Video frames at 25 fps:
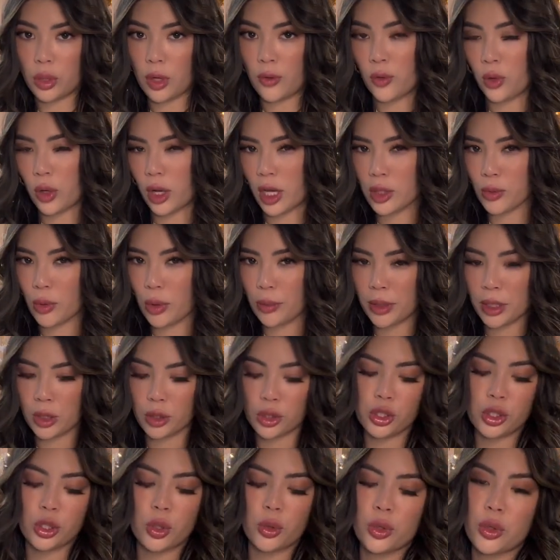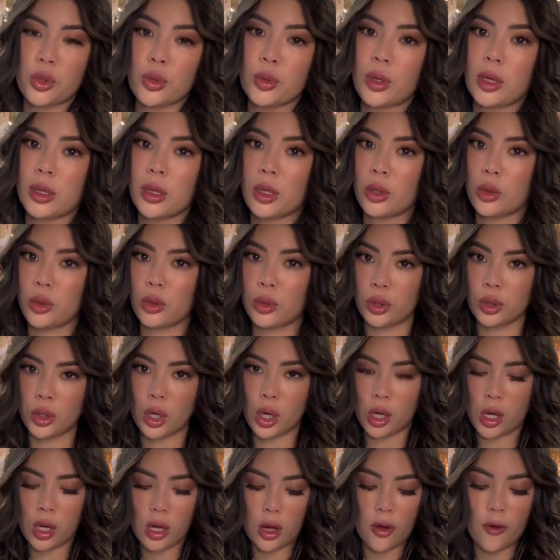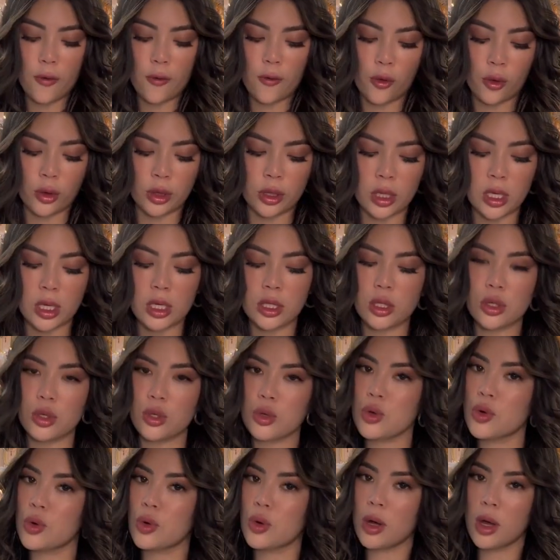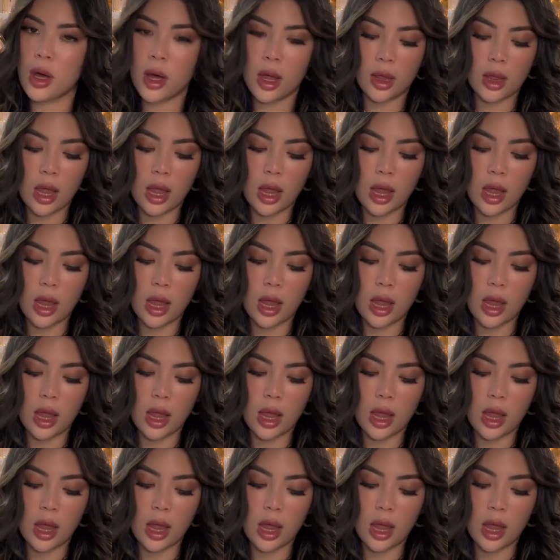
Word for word: If you guys want me to show you a little look for these two,